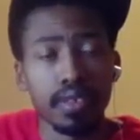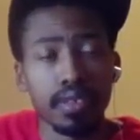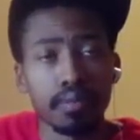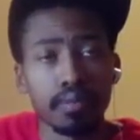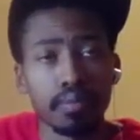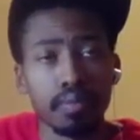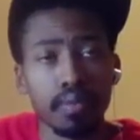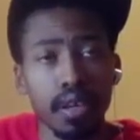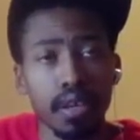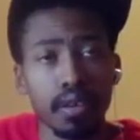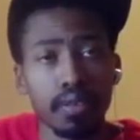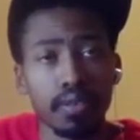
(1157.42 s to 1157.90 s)

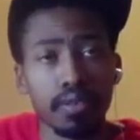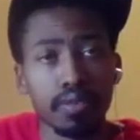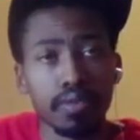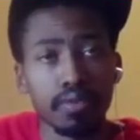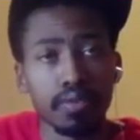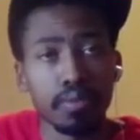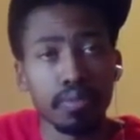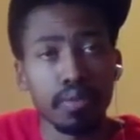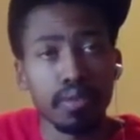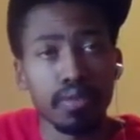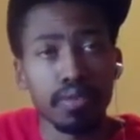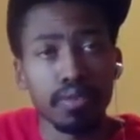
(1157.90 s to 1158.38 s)
problems
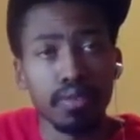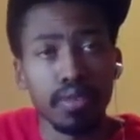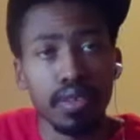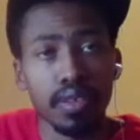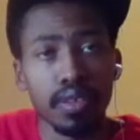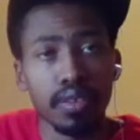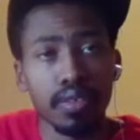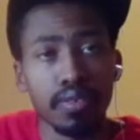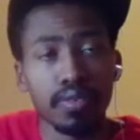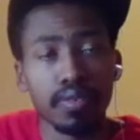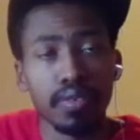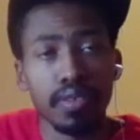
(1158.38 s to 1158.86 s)
with mental
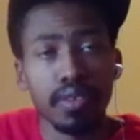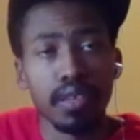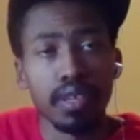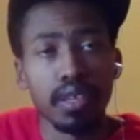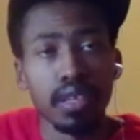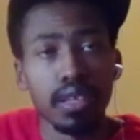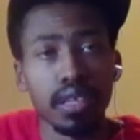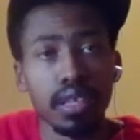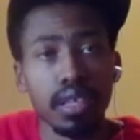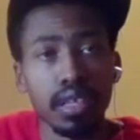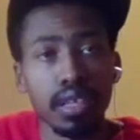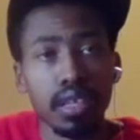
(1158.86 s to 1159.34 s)
health.
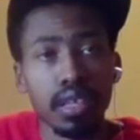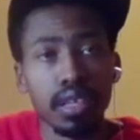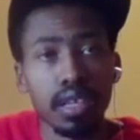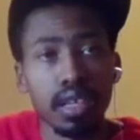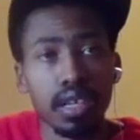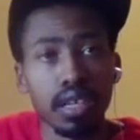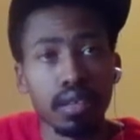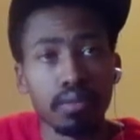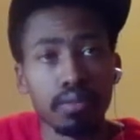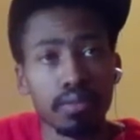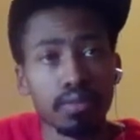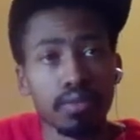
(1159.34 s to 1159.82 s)

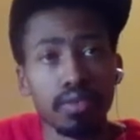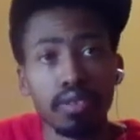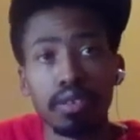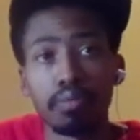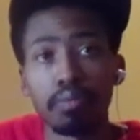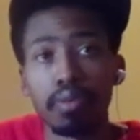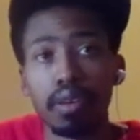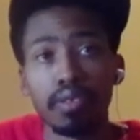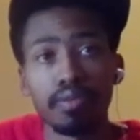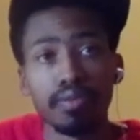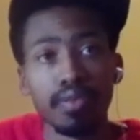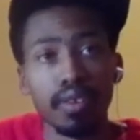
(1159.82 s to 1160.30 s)

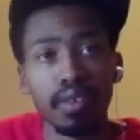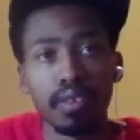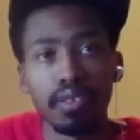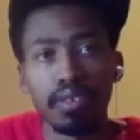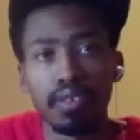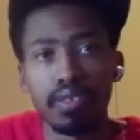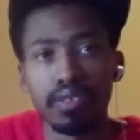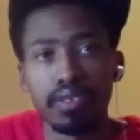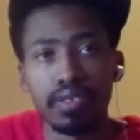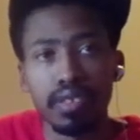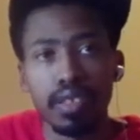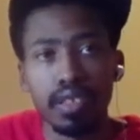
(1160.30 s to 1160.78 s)
About Ron
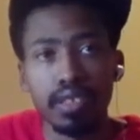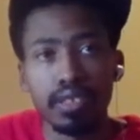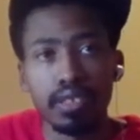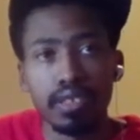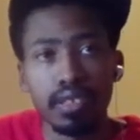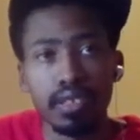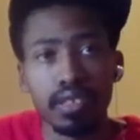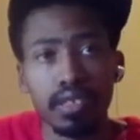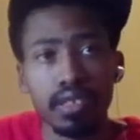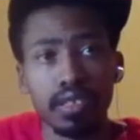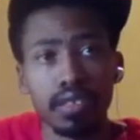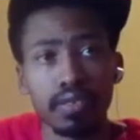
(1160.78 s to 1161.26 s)
Artest,
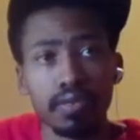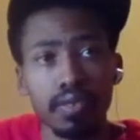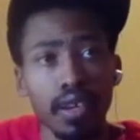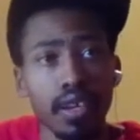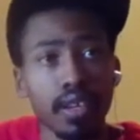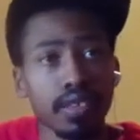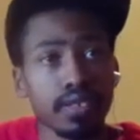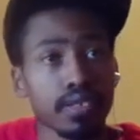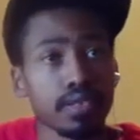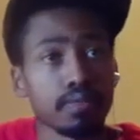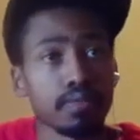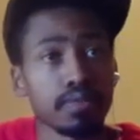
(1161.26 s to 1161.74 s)
he
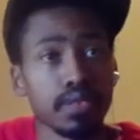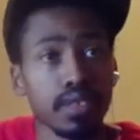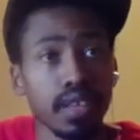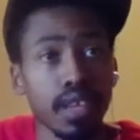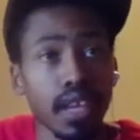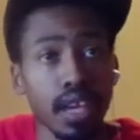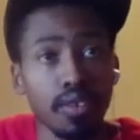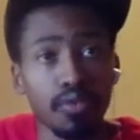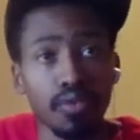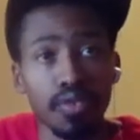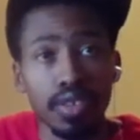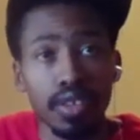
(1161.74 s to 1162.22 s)
actually was an
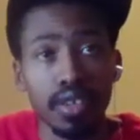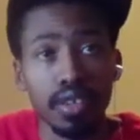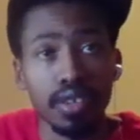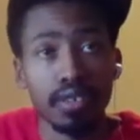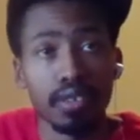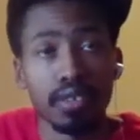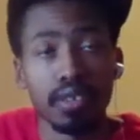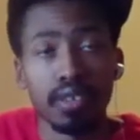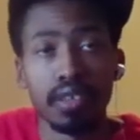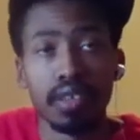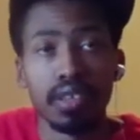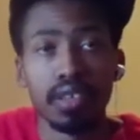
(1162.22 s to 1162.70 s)
advocate
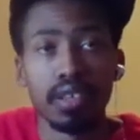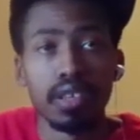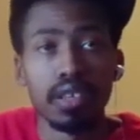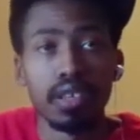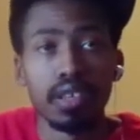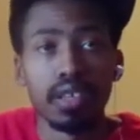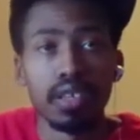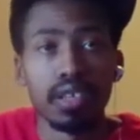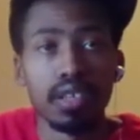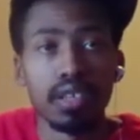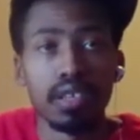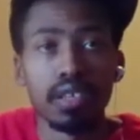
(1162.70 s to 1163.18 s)

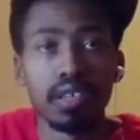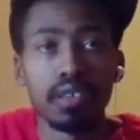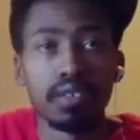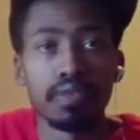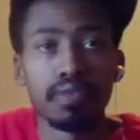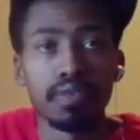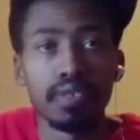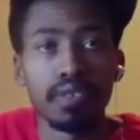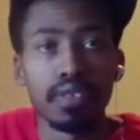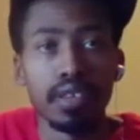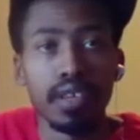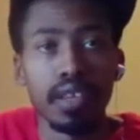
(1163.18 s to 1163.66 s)

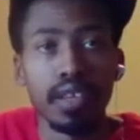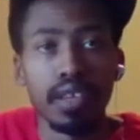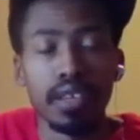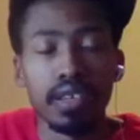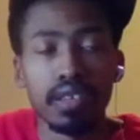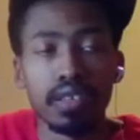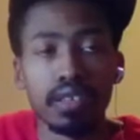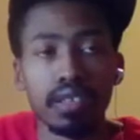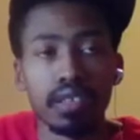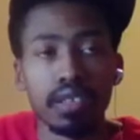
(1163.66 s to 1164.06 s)
for that.